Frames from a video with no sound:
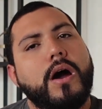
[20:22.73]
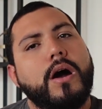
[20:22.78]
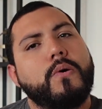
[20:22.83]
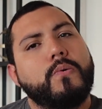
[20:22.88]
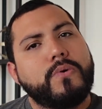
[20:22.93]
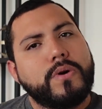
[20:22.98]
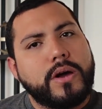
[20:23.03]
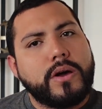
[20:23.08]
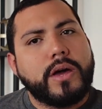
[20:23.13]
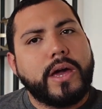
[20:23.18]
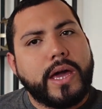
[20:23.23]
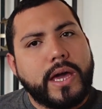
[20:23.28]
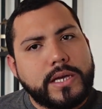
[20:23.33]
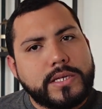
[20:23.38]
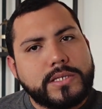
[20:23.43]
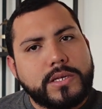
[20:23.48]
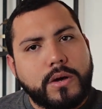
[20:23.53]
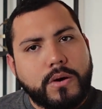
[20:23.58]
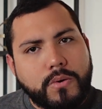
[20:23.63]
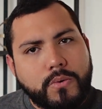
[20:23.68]
what? Okay,
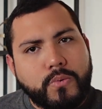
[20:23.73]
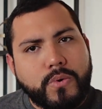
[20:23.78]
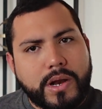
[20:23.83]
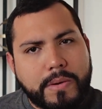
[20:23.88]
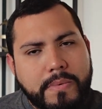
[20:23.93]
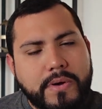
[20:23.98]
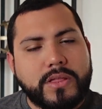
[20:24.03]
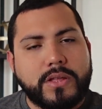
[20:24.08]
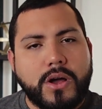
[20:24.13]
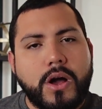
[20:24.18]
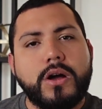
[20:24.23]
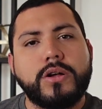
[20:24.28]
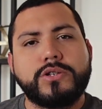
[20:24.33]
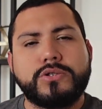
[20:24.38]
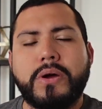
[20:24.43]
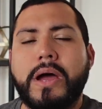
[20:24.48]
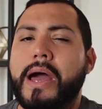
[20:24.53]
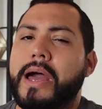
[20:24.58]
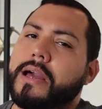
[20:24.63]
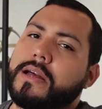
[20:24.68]
so what about the
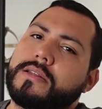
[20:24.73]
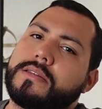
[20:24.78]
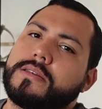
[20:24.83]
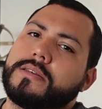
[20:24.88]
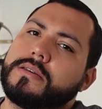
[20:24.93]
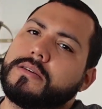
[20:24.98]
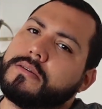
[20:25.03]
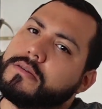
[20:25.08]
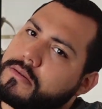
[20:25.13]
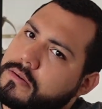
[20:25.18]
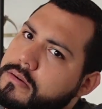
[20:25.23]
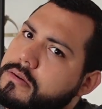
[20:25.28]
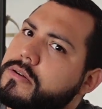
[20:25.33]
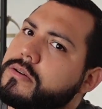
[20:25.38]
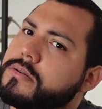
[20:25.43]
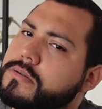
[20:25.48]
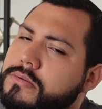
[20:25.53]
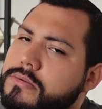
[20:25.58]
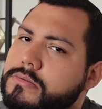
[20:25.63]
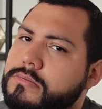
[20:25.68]
contract?
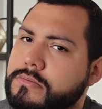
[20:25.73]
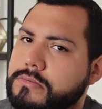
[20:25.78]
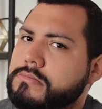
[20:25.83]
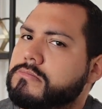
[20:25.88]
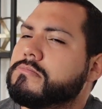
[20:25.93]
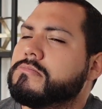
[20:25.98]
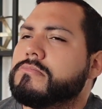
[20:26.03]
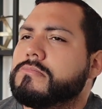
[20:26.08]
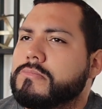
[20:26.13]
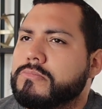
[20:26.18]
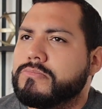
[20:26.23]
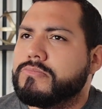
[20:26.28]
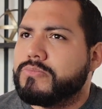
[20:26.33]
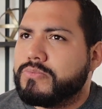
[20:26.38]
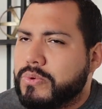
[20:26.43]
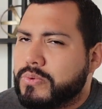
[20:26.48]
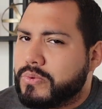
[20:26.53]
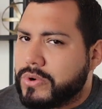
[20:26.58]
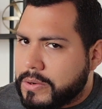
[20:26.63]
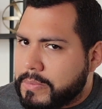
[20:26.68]

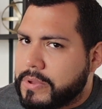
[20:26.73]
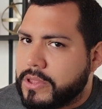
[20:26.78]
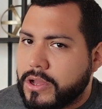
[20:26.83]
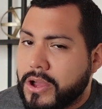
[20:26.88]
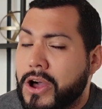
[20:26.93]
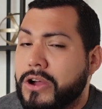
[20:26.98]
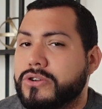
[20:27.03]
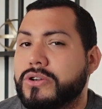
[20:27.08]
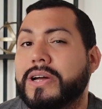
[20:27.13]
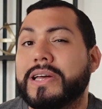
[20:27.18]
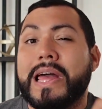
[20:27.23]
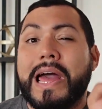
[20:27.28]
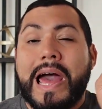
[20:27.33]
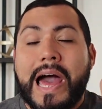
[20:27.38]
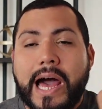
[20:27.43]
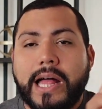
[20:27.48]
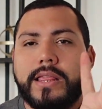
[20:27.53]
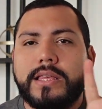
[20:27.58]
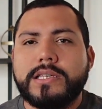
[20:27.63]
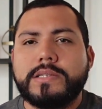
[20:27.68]
But what about the contract?
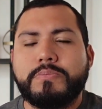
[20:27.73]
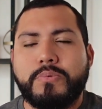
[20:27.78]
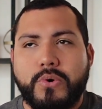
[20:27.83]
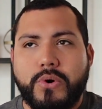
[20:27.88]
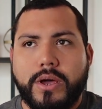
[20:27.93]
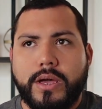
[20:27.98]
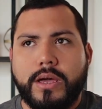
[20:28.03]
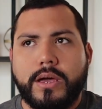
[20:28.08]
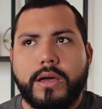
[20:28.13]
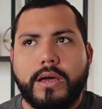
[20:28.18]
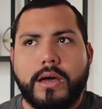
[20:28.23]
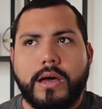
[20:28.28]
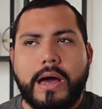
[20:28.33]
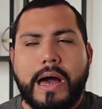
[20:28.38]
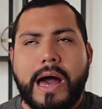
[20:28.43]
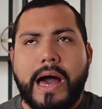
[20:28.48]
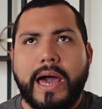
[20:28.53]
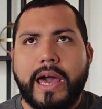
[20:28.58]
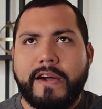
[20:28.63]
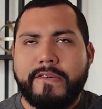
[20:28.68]
At this point,
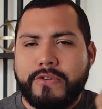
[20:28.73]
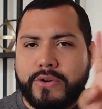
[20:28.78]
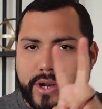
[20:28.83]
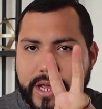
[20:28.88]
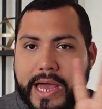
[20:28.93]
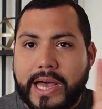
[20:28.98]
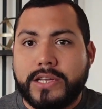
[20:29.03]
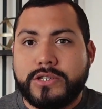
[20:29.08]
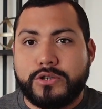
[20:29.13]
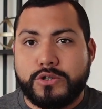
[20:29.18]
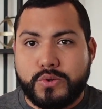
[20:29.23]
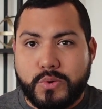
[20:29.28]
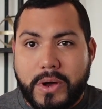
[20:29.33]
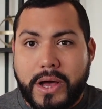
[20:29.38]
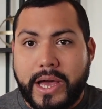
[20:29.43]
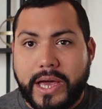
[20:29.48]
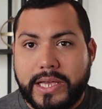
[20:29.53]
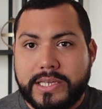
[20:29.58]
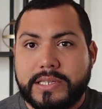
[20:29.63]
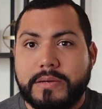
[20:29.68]
I have already asked her
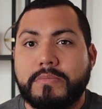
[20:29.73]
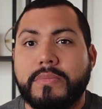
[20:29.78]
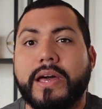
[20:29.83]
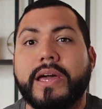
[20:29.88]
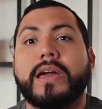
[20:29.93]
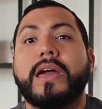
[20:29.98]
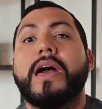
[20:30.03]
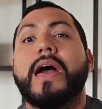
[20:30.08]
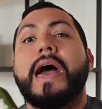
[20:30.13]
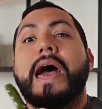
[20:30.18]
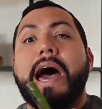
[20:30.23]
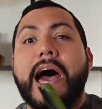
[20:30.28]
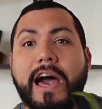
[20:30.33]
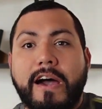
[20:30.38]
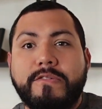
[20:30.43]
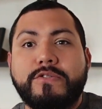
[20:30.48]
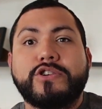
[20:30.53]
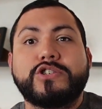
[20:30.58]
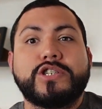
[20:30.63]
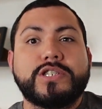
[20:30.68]
twice. I'm like,
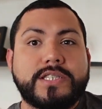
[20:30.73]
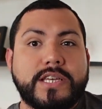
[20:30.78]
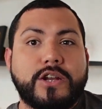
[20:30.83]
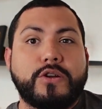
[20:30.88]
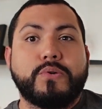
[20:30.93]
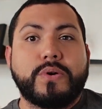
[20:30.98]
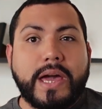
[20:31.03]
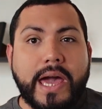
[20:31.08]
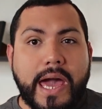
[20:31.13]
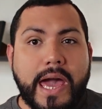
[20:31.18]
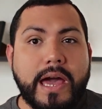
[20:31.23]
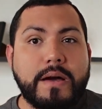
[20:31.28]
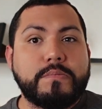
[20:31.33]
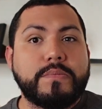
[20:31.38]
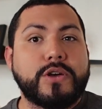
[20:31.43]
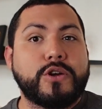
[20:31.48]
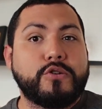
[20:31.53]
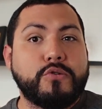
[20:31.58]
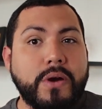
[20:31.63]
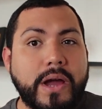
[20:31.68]
after she said okay, I'm
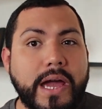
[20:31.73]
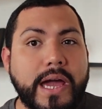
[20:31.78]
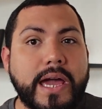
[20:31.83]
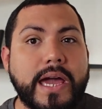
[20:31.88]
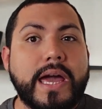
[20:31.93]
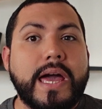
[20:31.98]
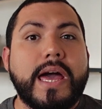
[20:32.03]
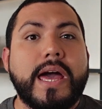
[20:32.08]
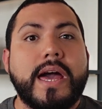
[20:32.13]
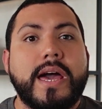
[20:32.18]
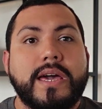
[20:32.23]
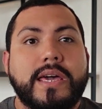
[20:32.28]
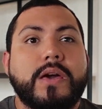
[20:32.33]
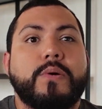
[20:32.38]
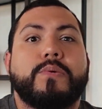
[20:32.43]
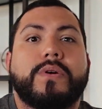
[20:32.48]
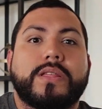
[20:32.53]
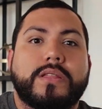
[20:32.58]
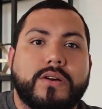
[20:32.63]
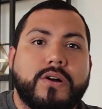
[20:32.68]
like, great.
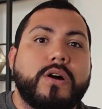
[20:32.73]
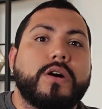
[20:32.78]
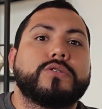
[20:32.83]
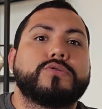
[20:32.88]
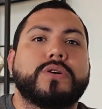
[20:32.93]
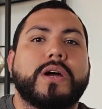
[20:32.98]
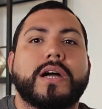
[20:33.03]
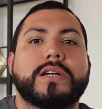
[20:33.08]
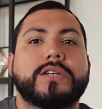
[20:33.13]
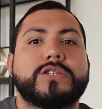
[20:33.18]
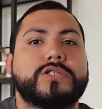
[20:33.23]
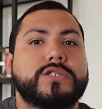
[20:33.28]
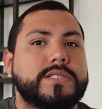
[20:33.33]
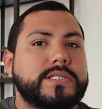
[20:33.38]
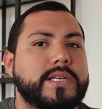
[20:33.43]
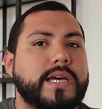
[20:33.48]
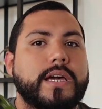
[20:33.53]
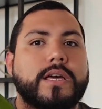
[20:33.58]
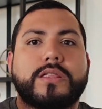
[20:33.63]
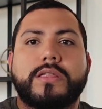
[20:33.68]
Can we get the contract? And
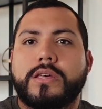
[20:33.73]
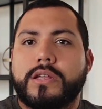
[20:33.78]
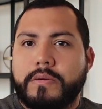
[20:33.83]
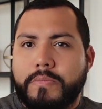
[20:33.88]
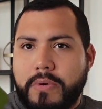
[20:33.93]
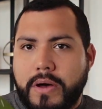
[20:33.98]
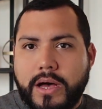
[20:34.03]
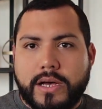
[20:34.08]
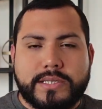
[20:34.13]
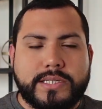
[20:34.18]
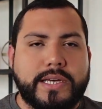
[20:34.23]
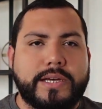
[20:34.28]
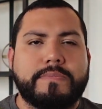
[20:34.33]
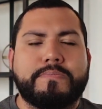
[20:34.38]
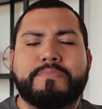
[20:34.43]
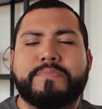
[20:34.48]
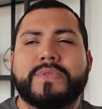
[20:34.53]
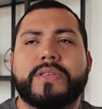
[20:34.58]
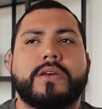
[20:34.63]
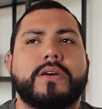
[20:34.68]
she's like, the deposit.
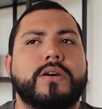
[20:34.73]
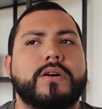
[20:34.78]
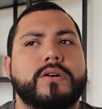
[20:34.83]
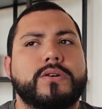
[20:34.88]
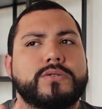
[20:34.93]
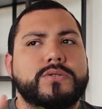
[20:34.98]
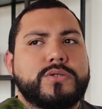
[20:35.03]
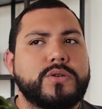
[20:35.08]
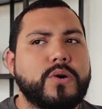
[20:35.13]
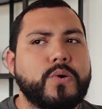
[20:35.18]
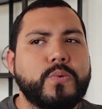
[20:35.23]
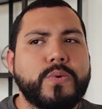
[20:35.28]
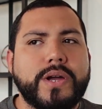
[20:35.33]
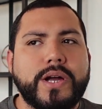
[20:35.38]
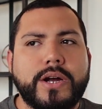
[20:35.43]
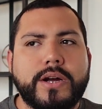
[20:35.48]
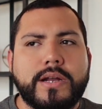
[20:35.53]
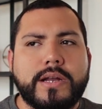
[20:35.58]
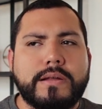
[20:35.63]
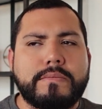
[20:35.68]
So
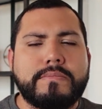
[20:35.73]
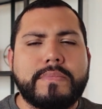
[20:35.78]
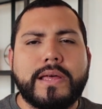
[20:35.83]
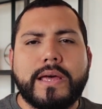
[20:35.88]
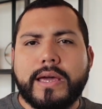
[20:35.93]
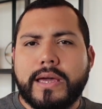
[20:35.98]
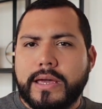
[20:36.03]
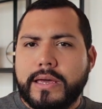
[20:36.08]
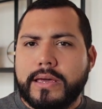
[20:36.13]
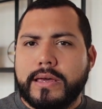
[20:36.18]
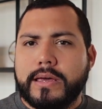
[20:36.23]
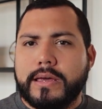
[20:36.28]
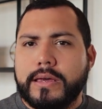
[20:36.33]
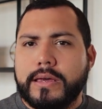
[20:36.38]
weird. And I'm like,